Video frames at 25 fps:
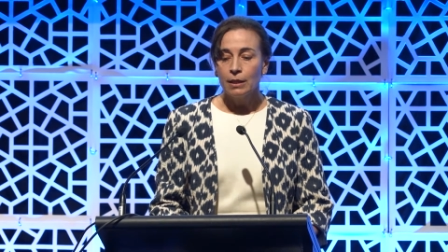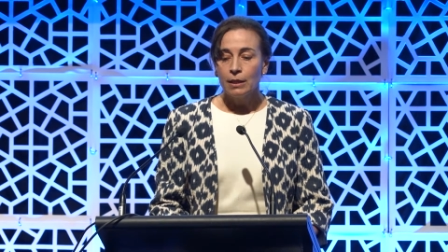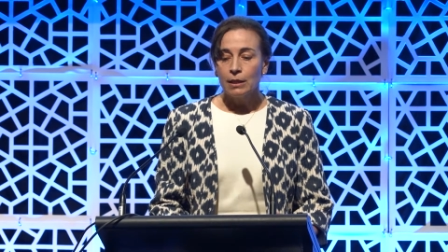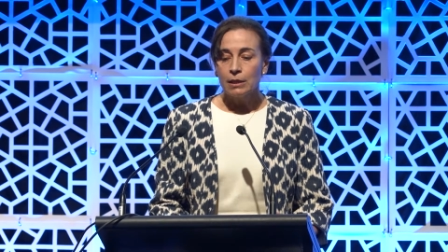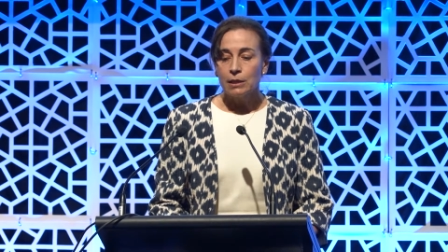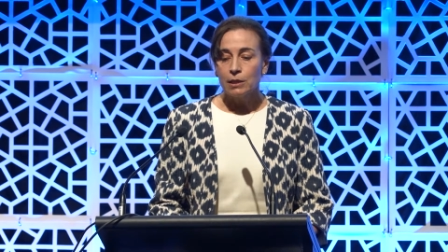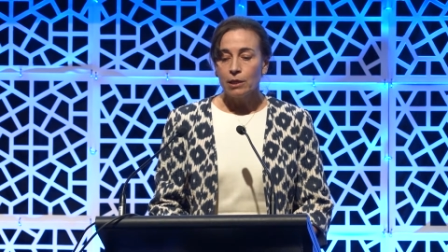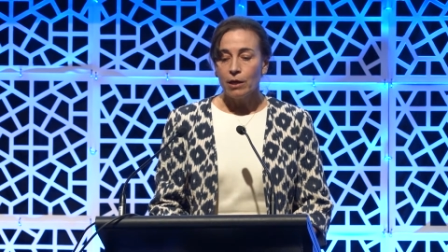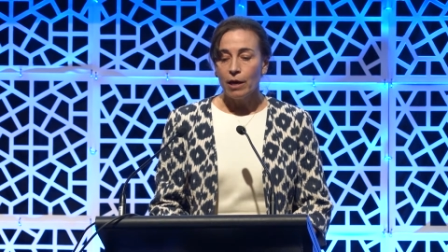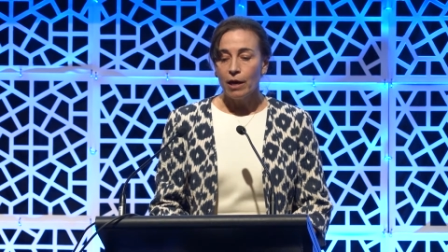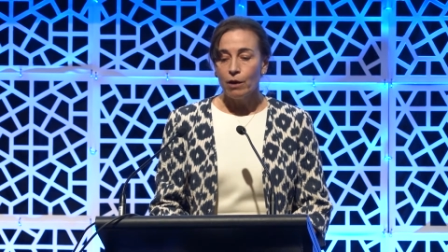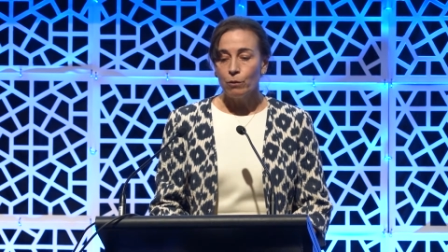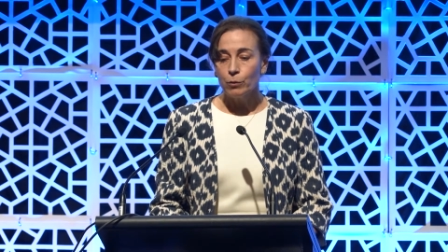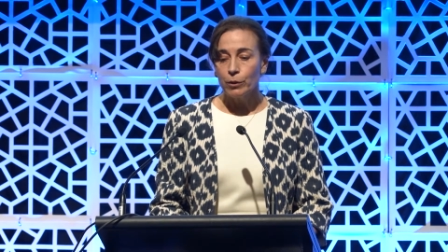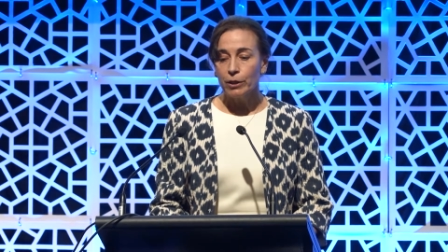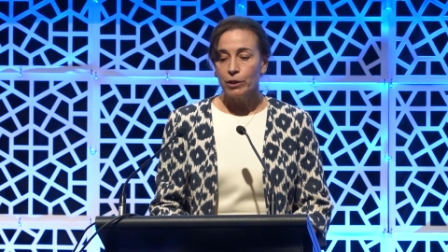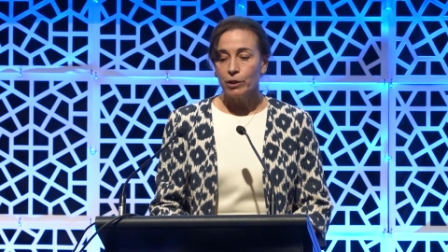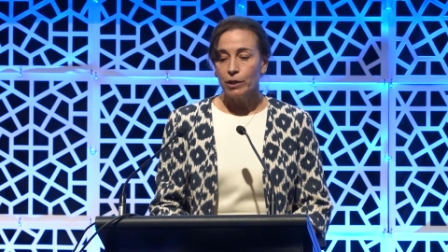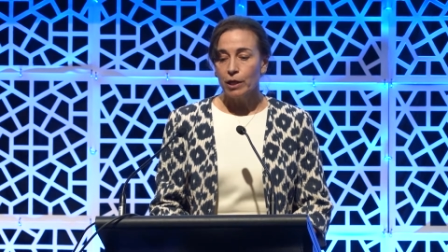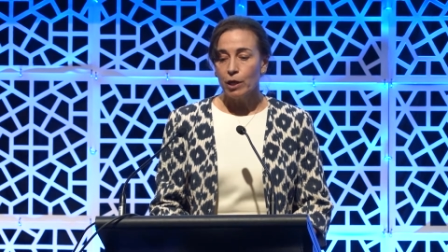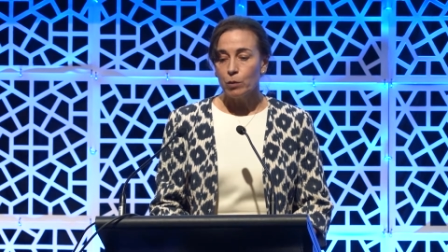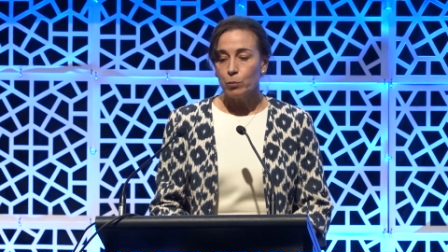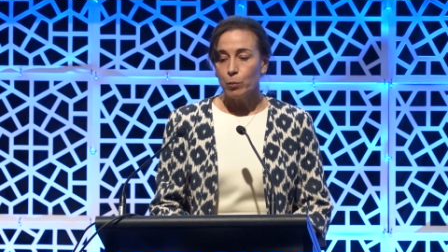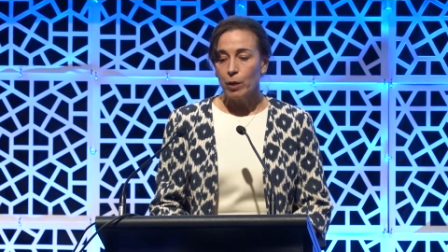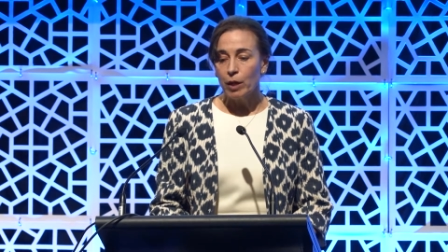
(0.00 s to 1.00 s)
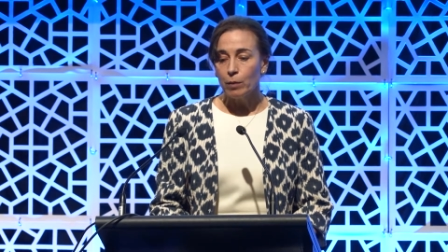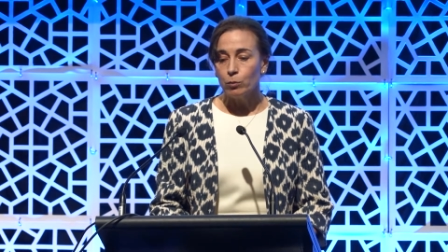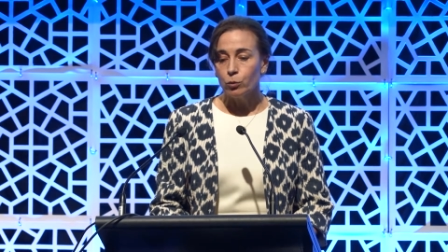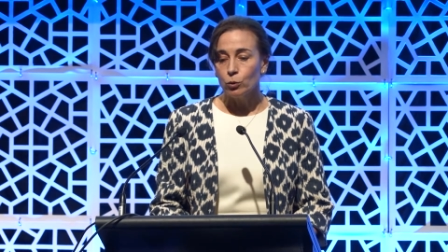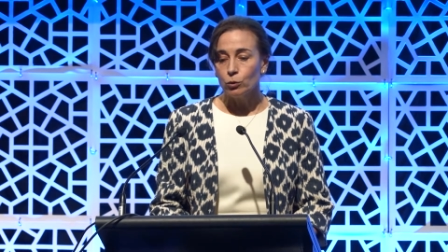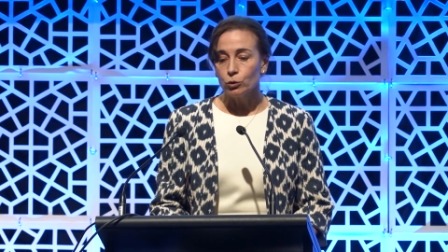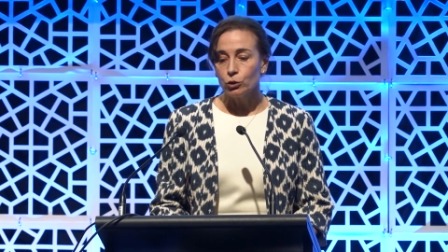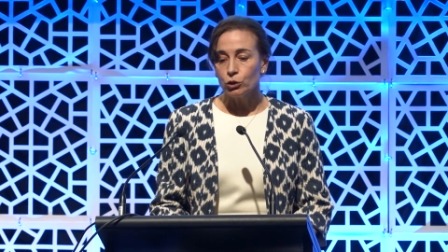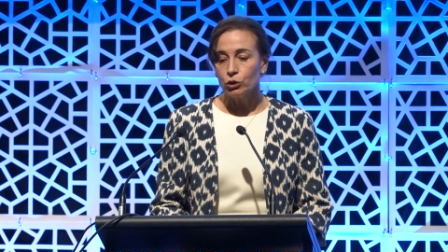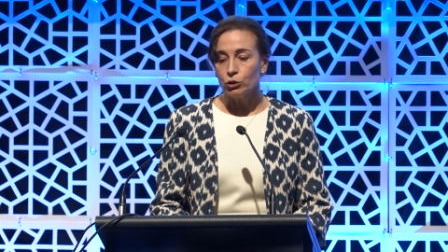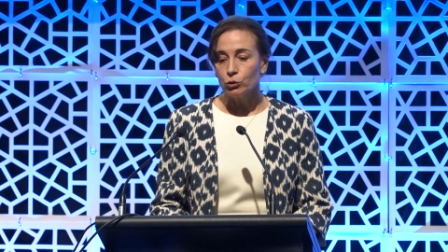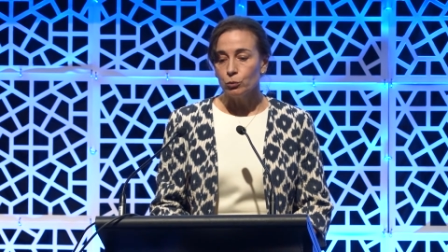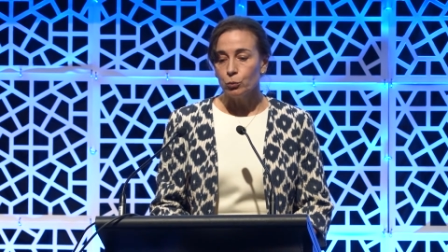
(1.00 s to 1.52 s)
So how are we going to get people
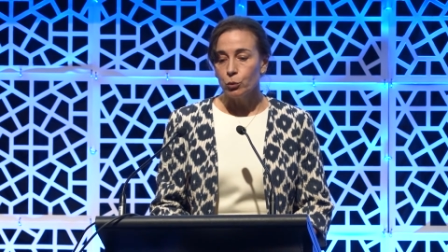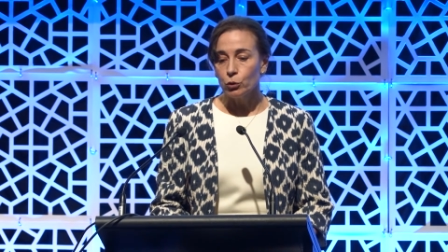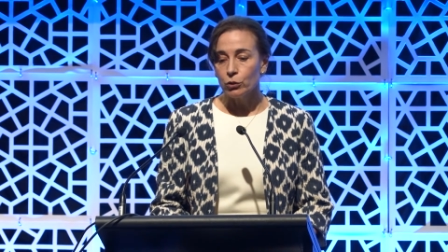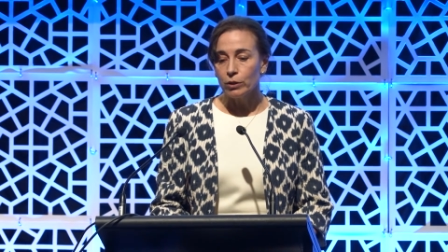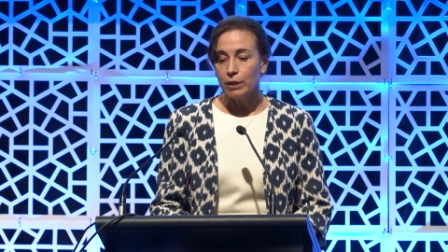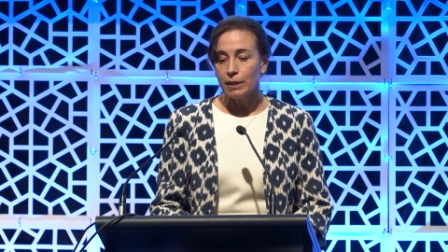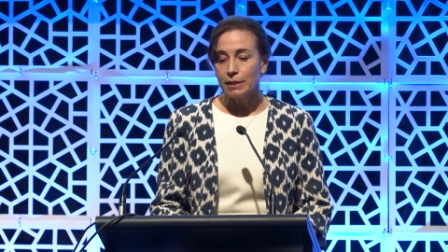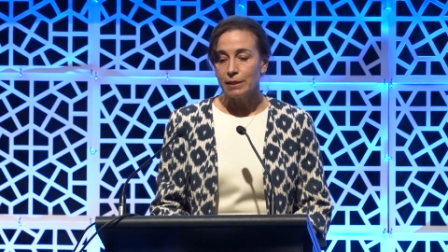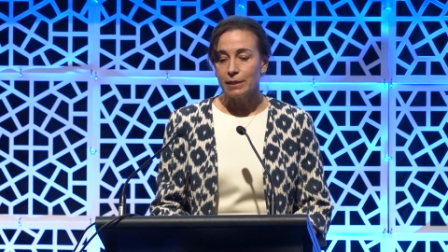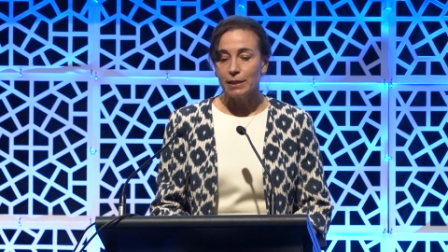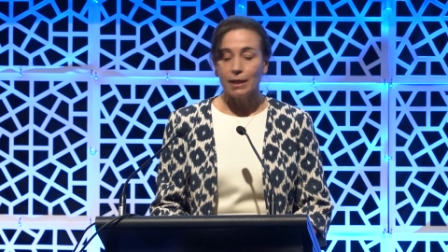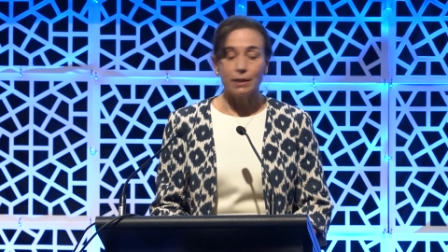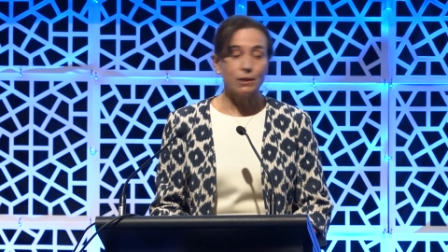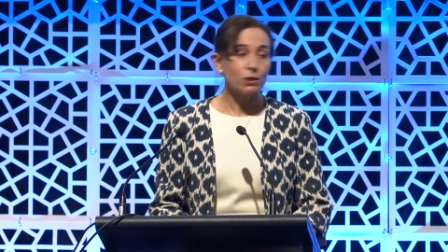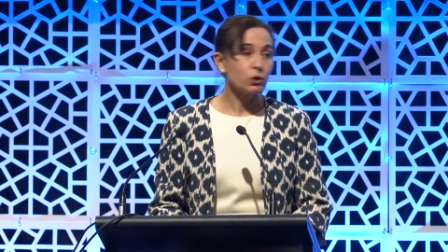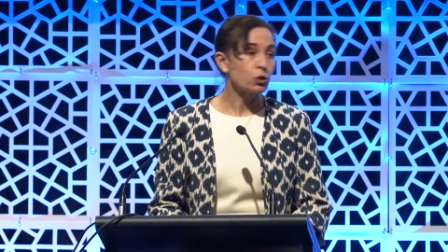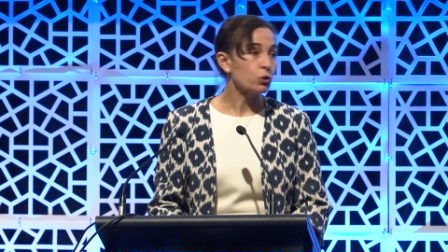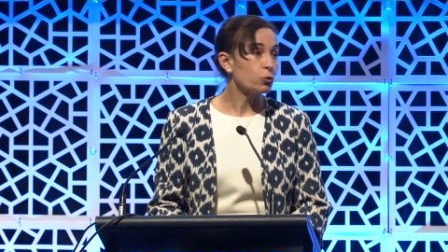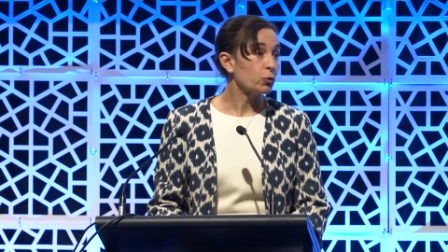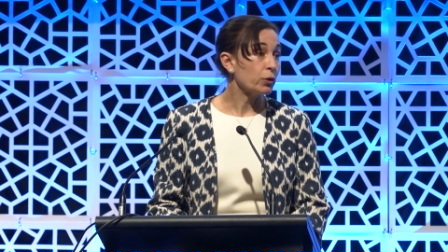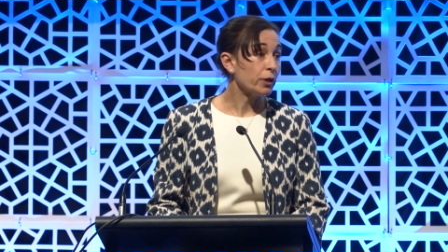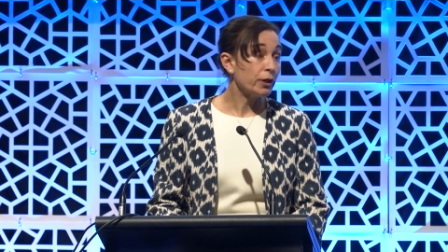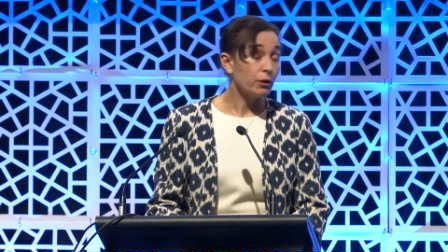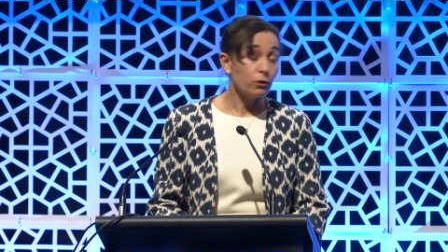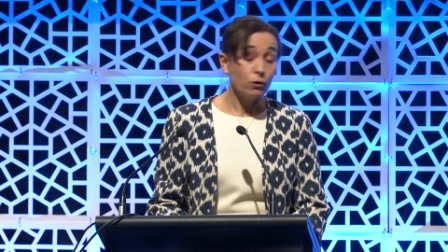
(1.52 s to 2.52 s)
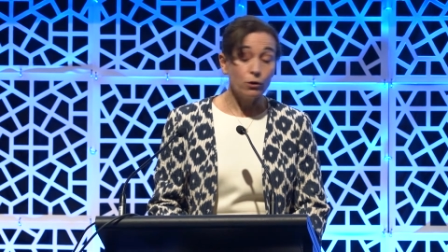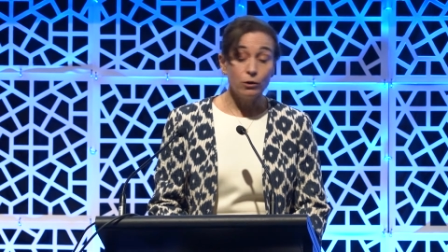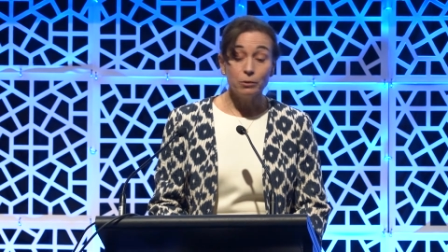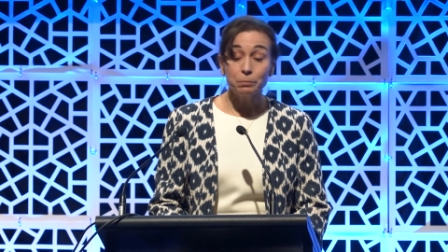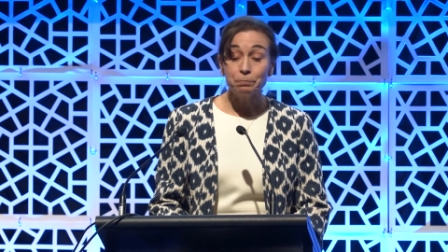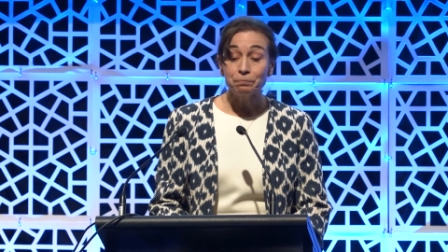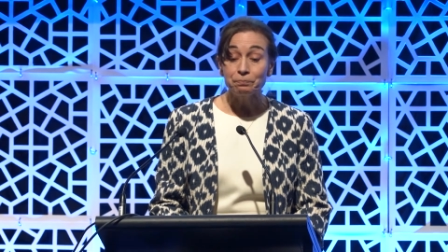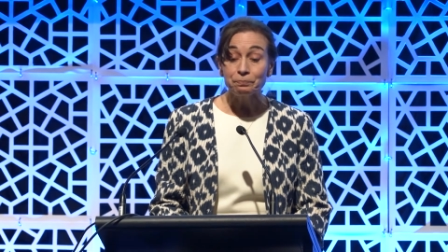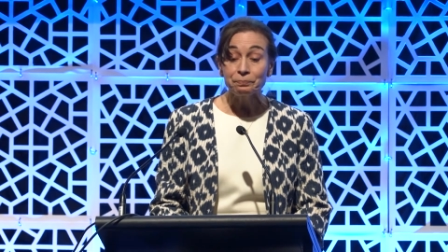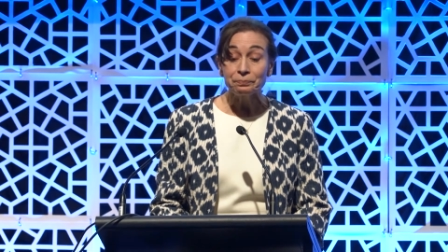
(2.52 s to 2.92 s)
to put their sunscreen on?